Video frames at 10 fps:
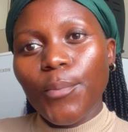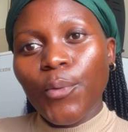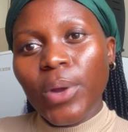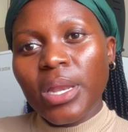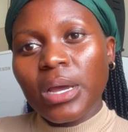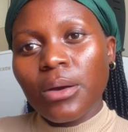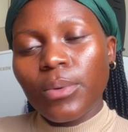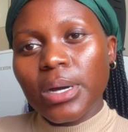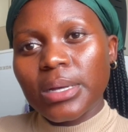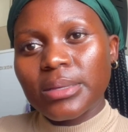when I
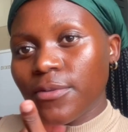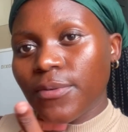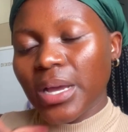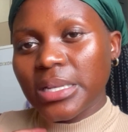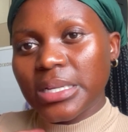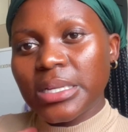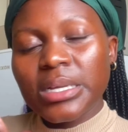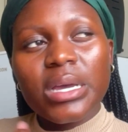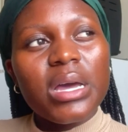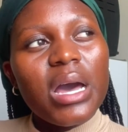was funded,
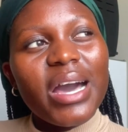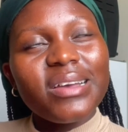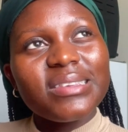I